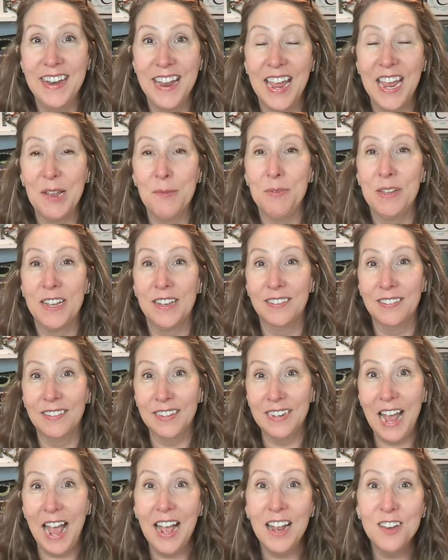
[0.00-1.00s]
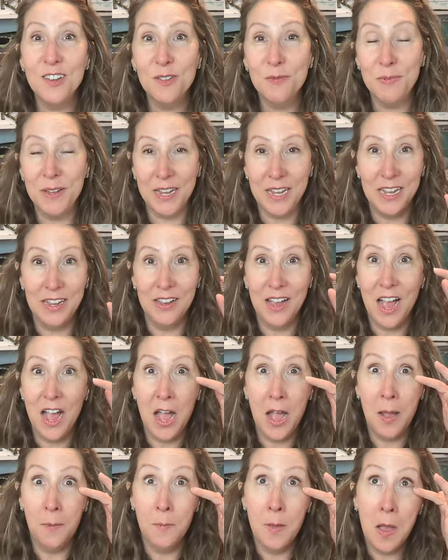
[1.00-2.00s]
night because it had to be
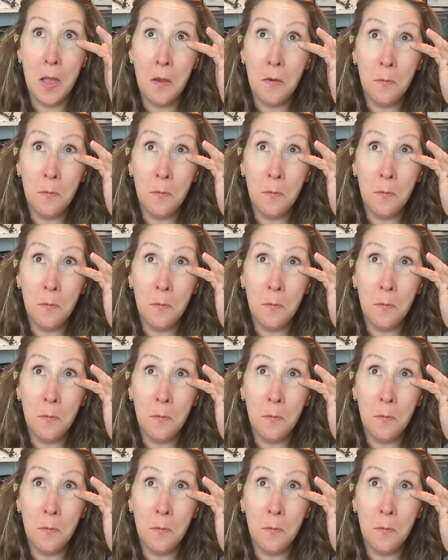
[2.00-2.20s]
um,